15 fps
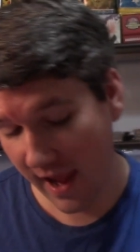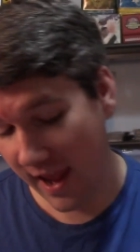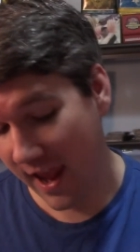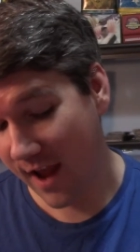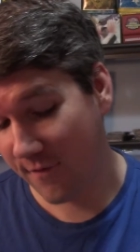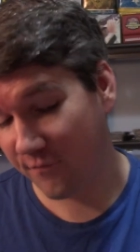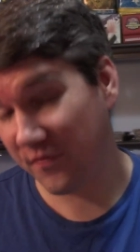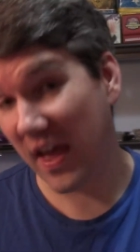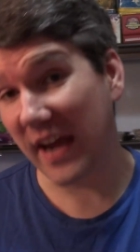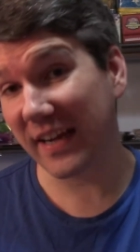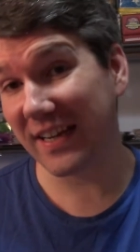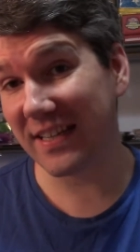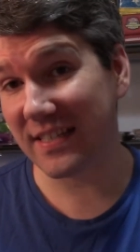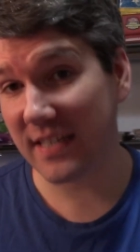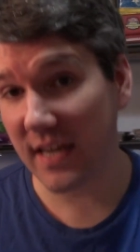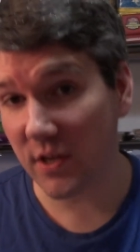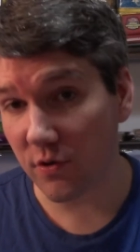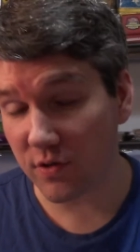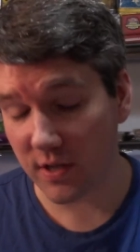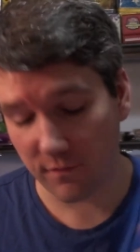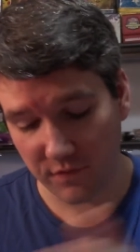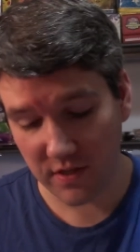if that
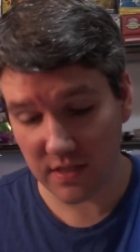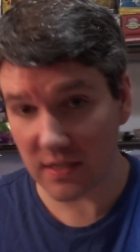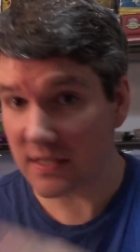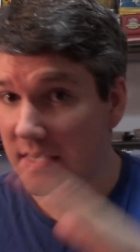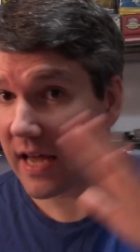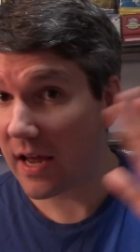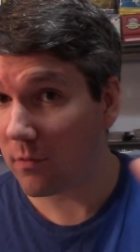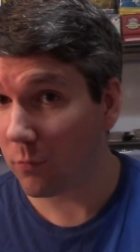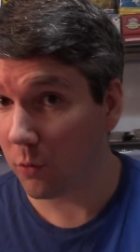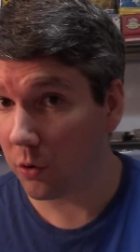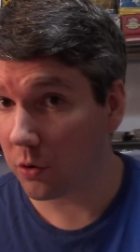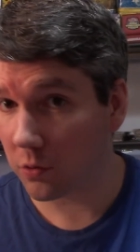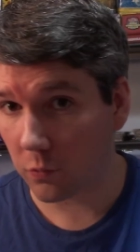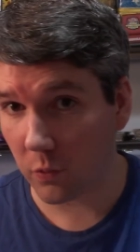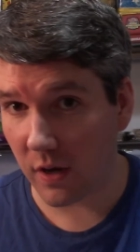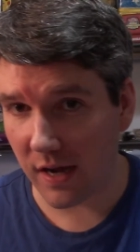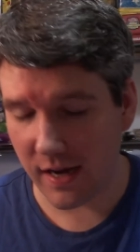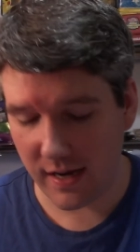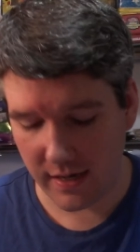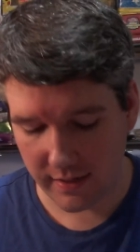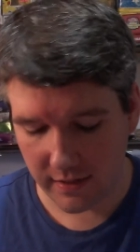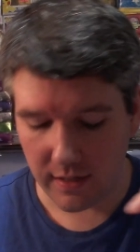continues, if this is not
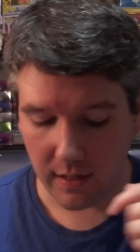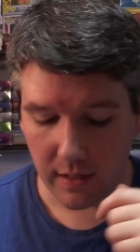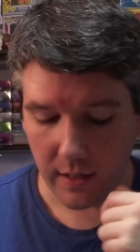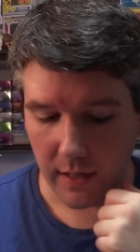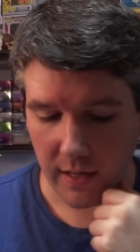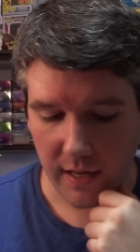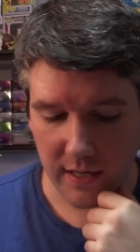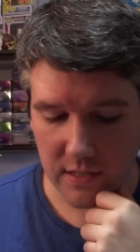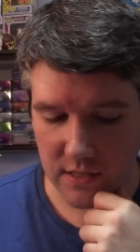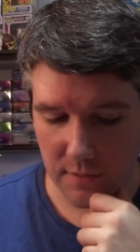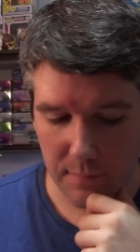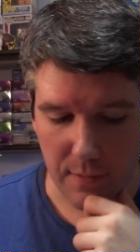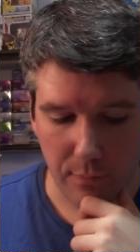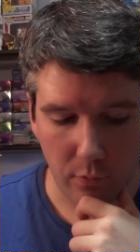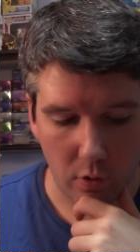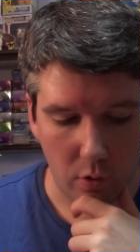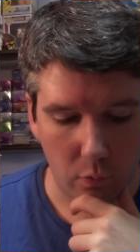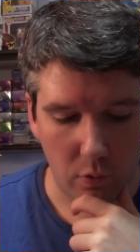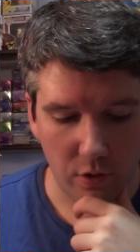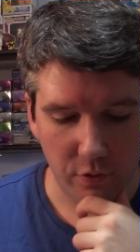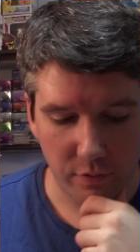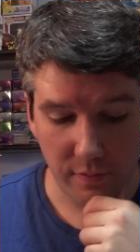worldwide, as some people are
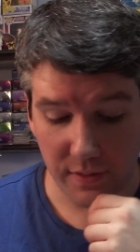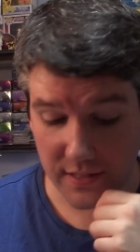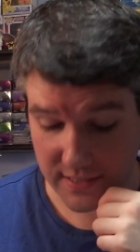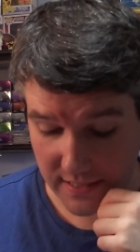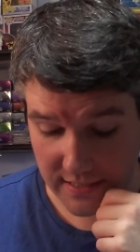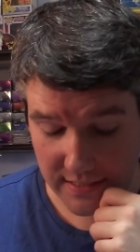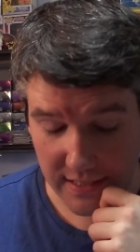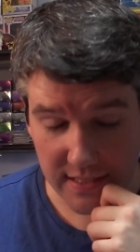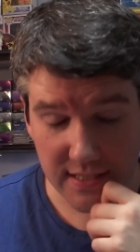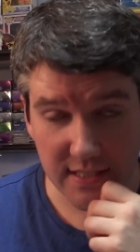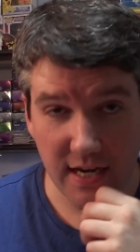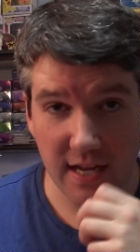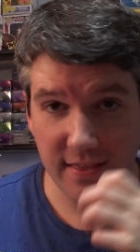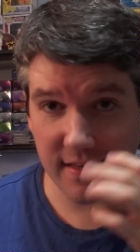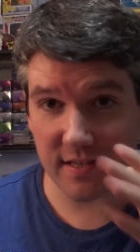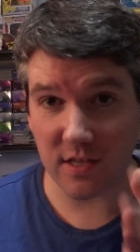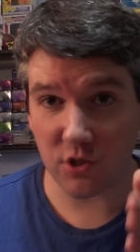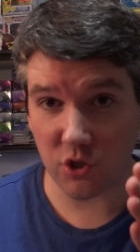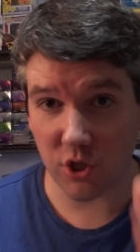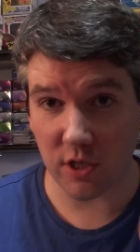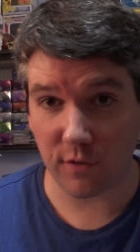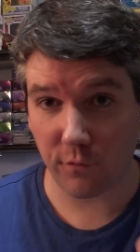wondering, because it does state this is
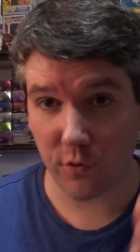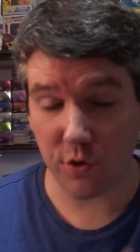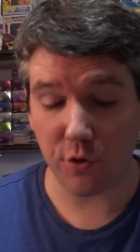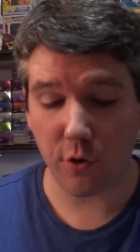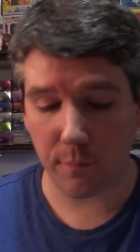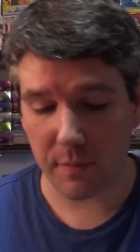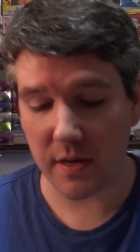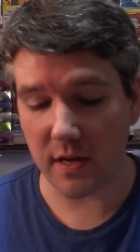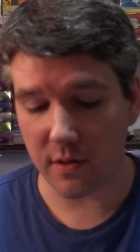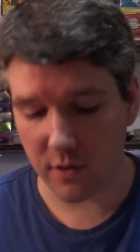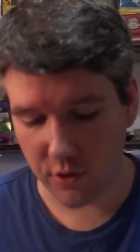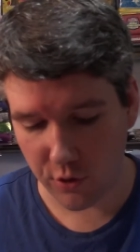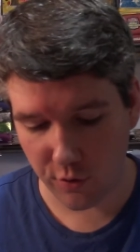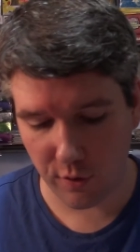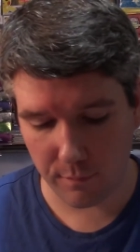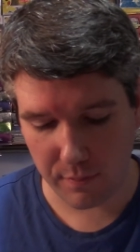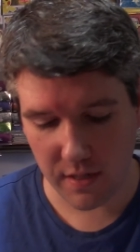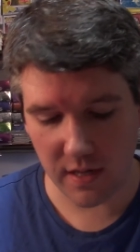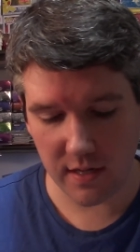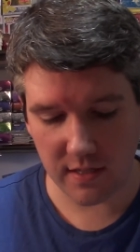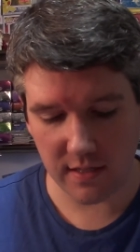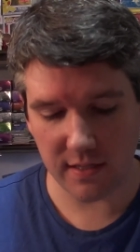just for European. The
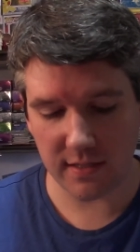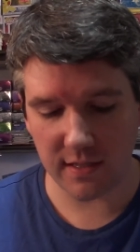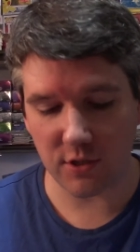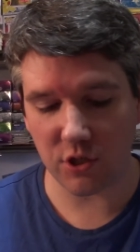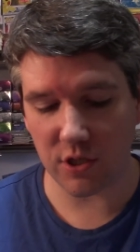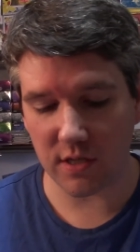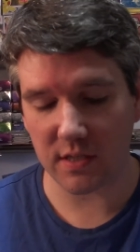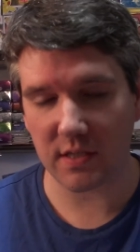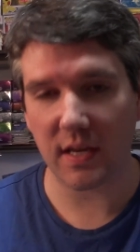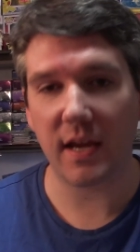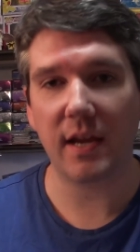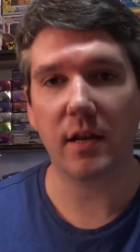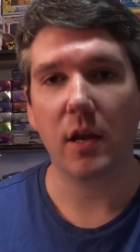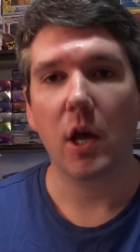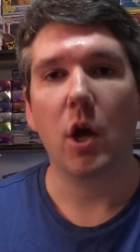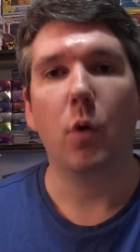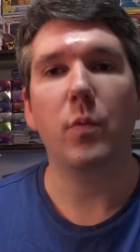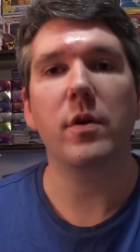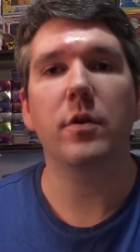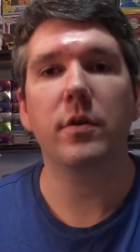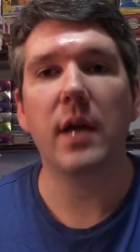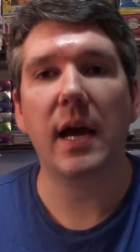European TCG is saying
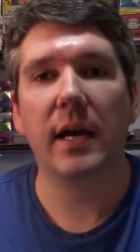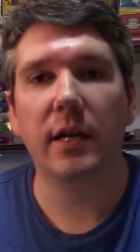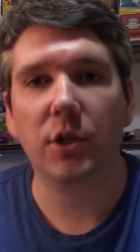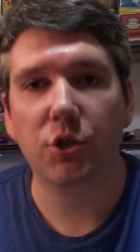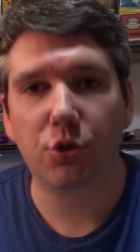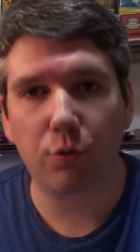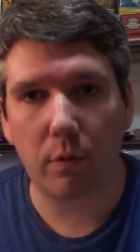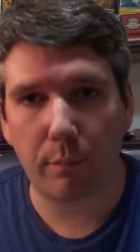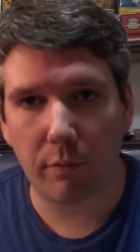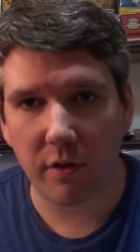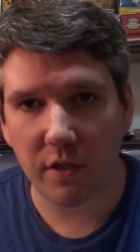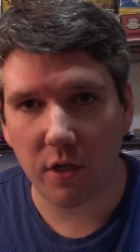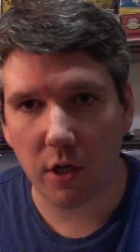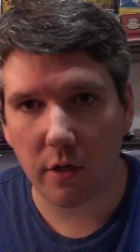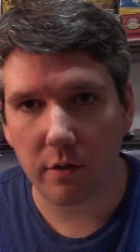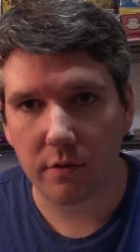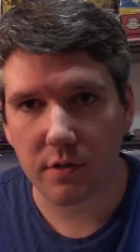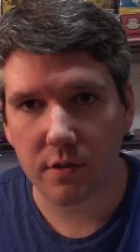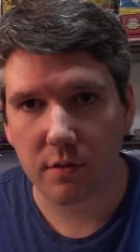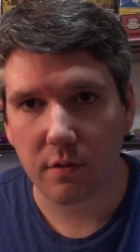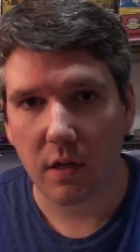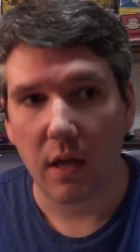we are not going to short print
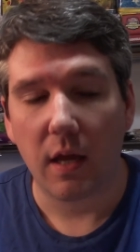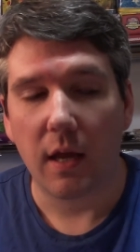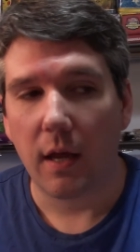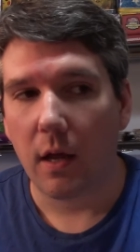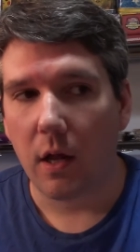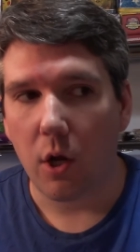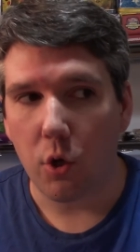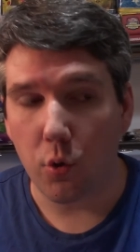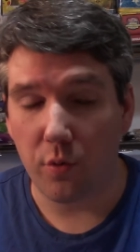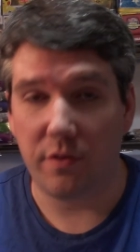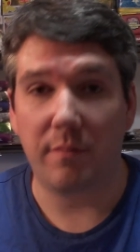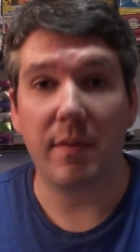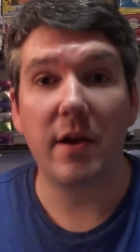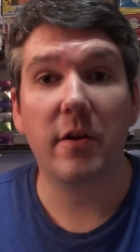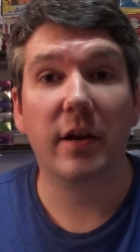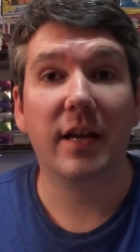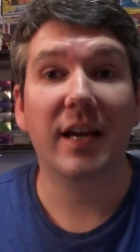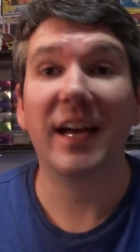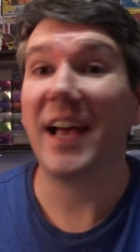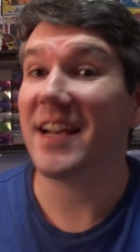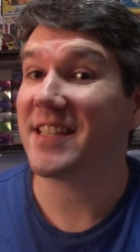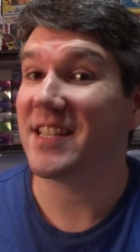cards. North
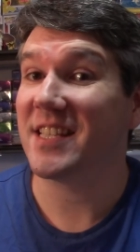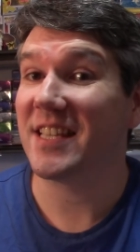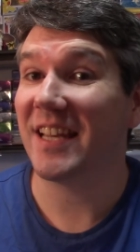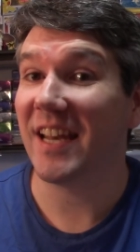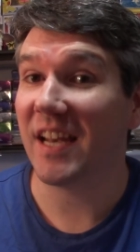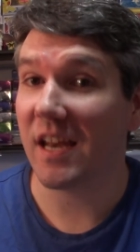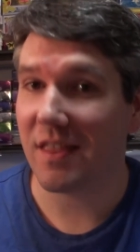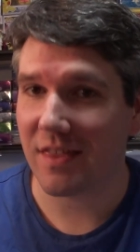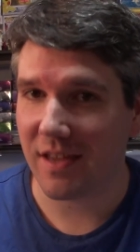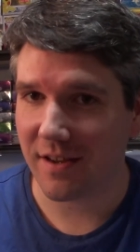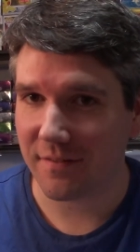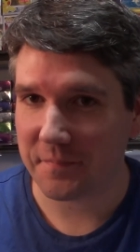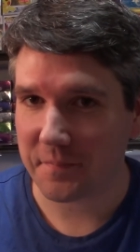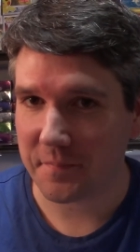America hasn't said anything.